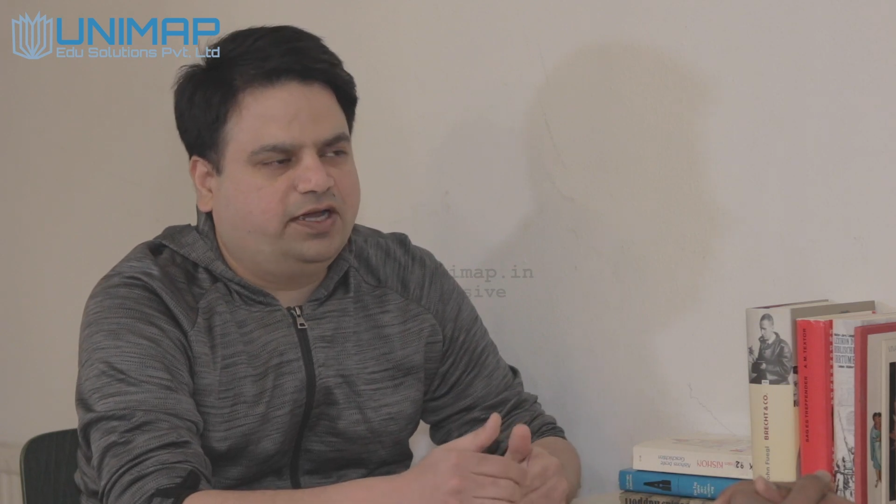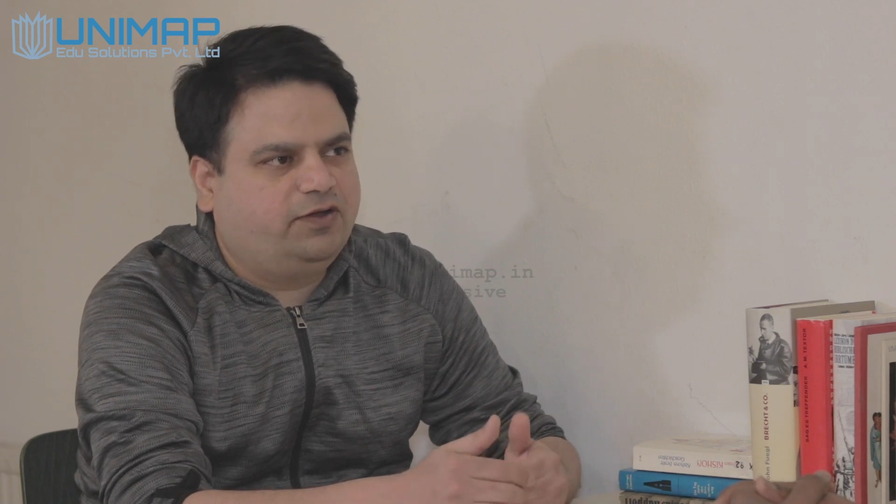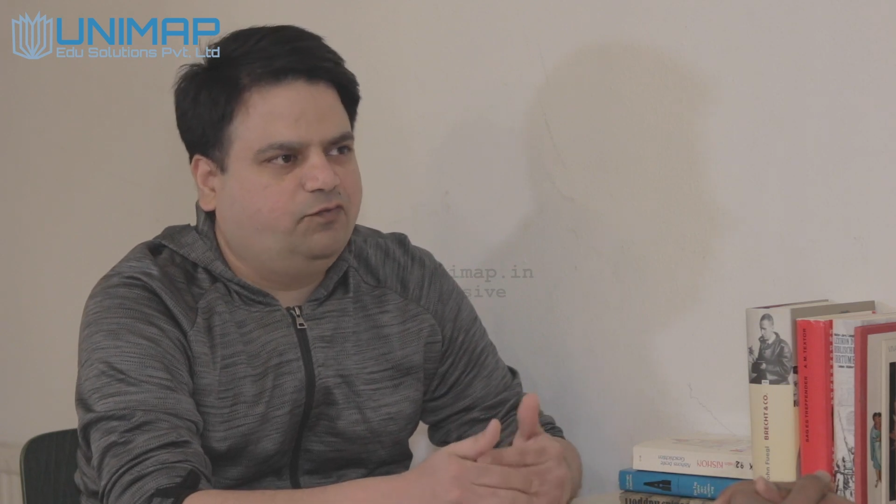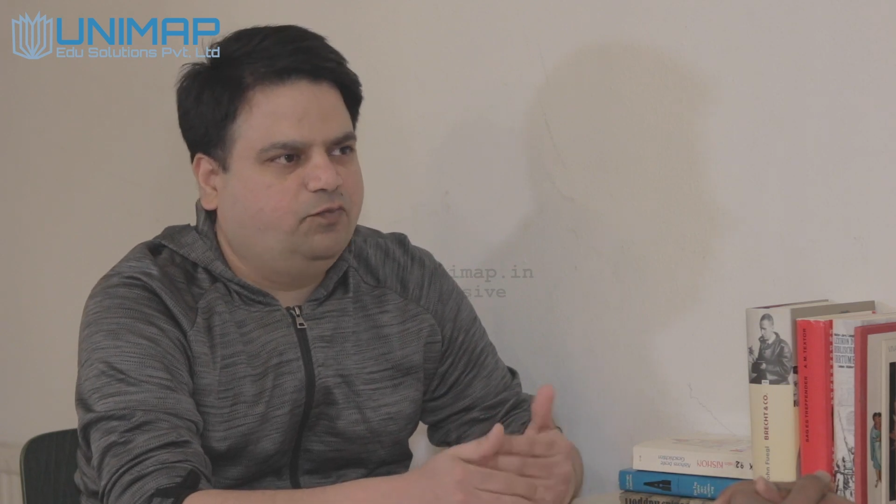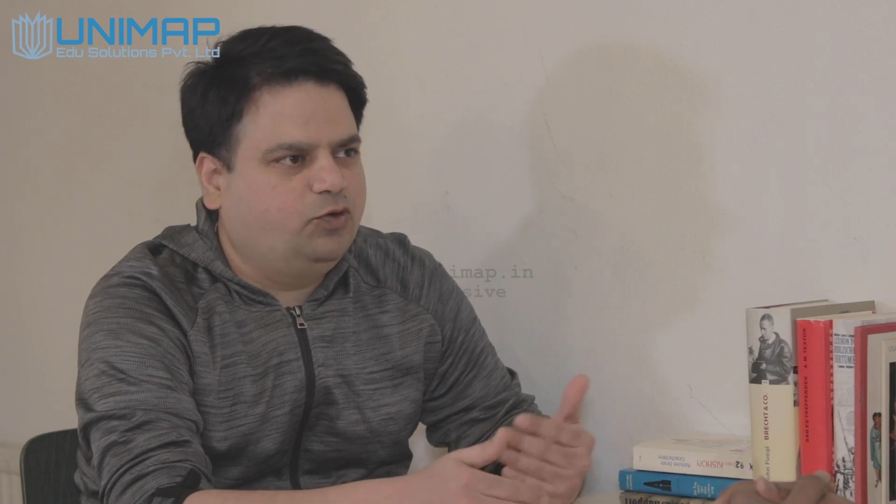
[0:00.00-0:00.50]

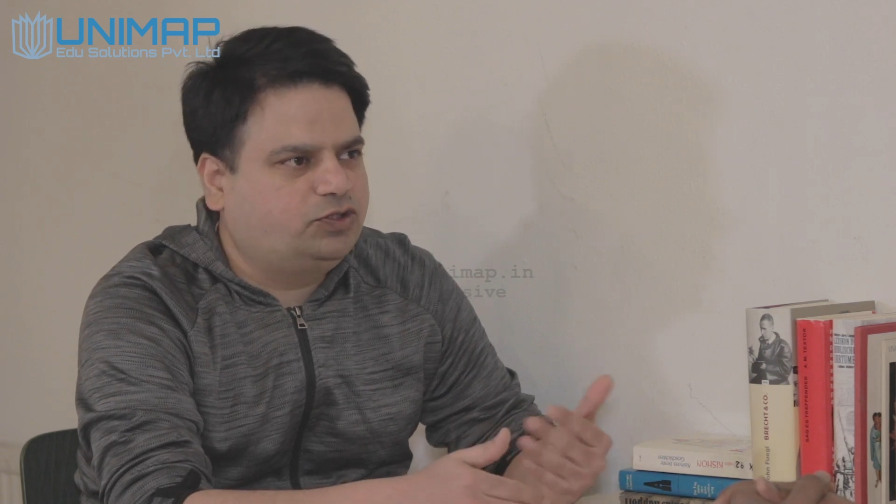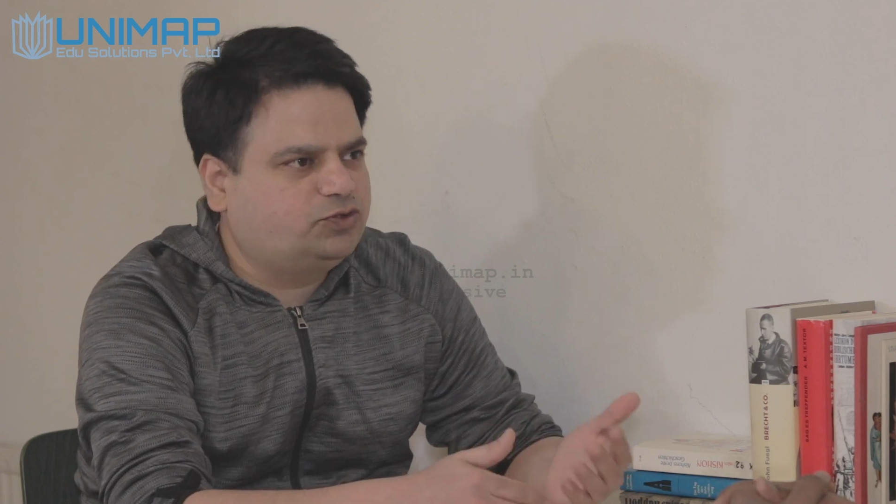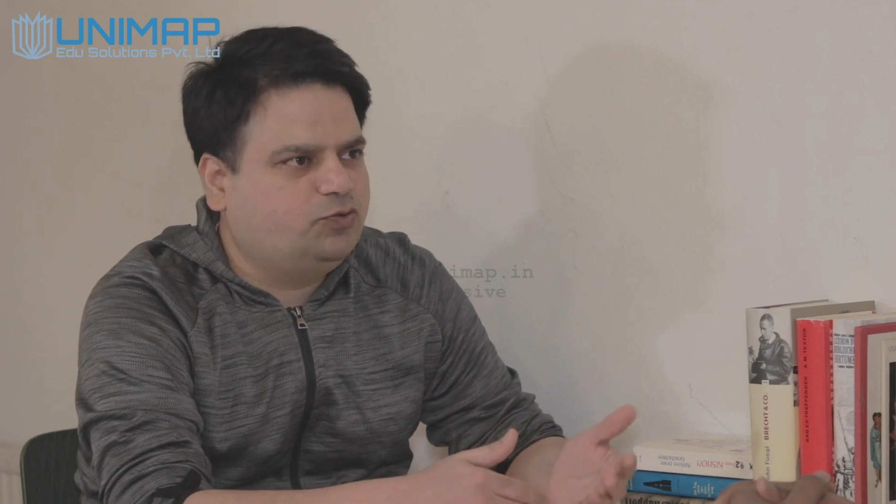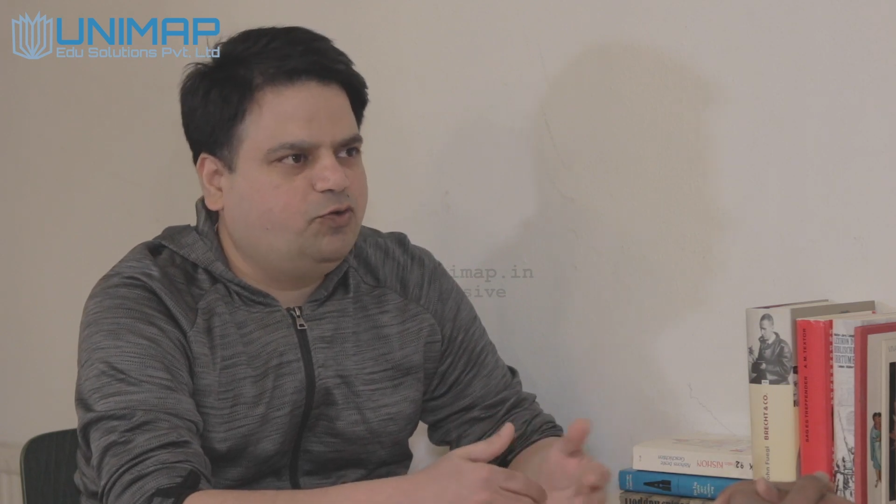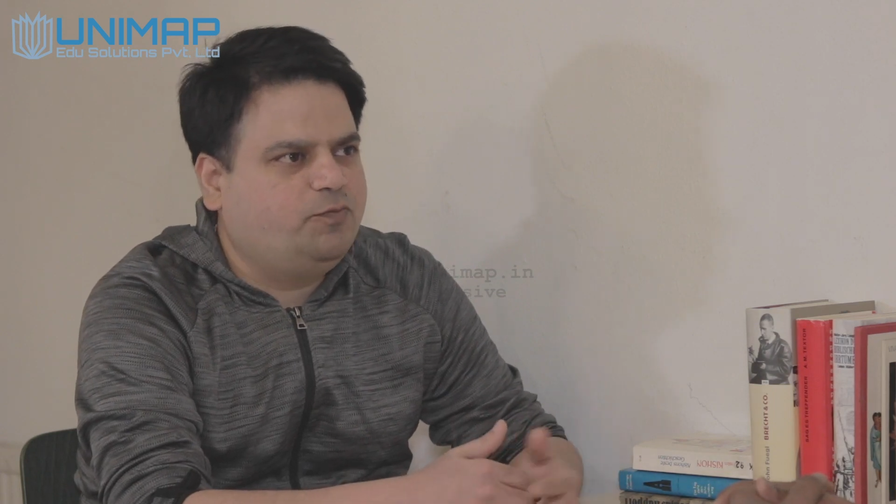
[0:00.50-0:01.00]
have more
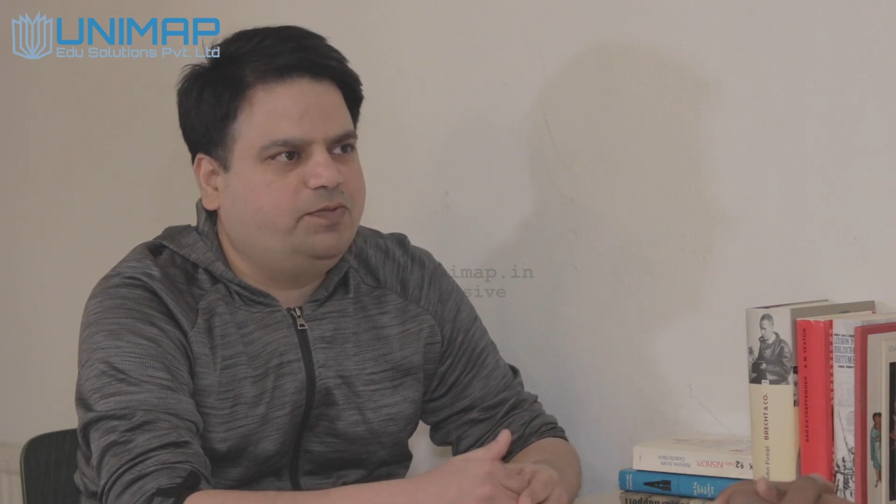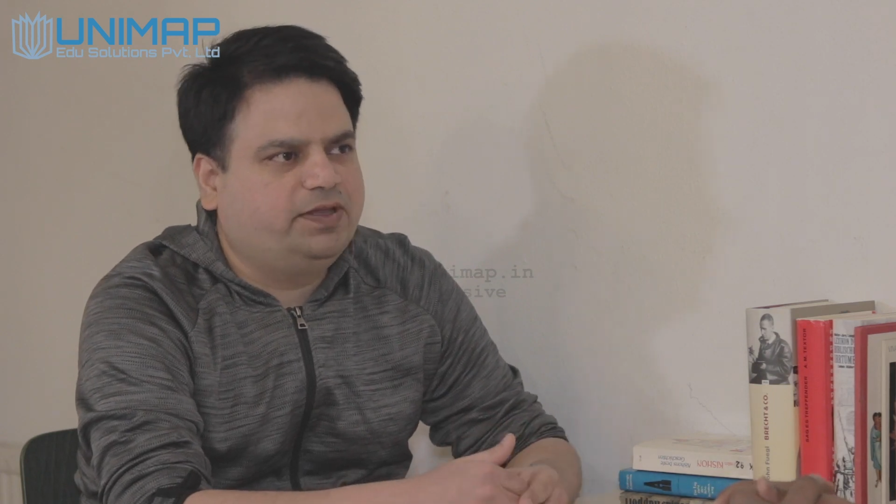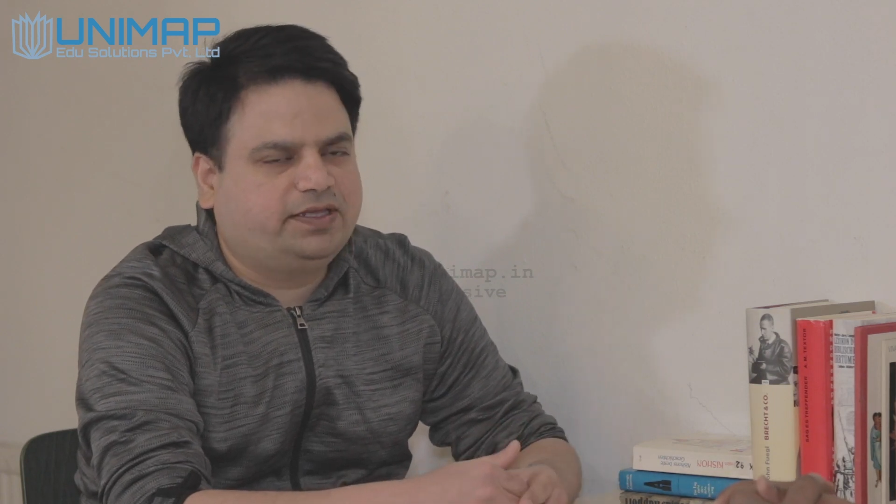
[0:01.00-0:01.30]
scope